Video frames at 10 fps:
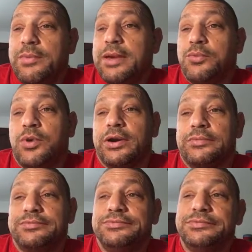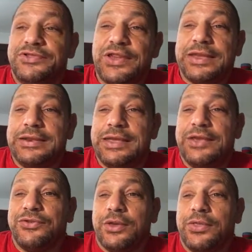might want to second
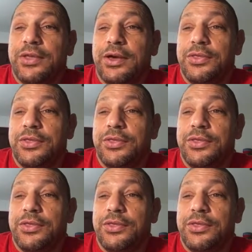guess on